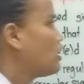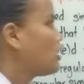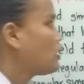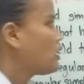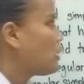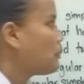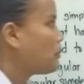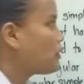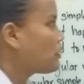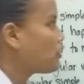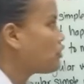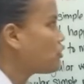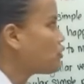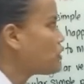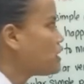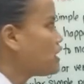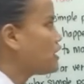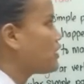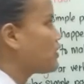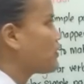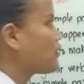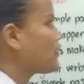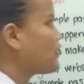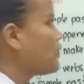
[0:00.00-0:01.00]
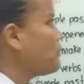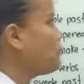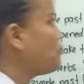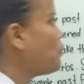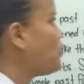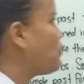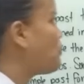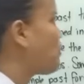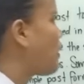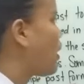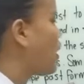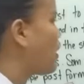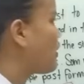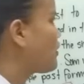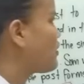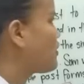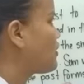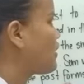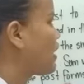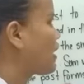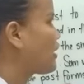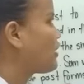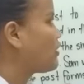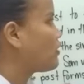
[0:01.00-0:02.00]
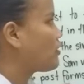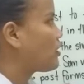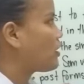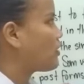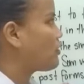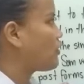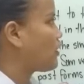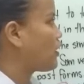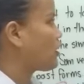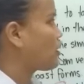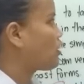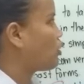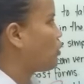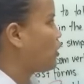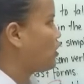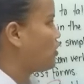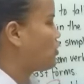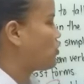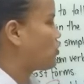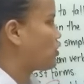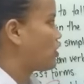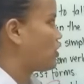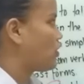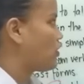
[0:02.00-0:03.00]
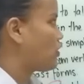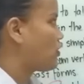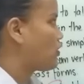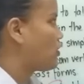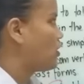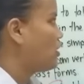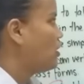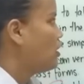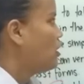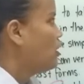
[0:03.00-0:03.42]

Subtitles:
Number 3, simple past negative and questions.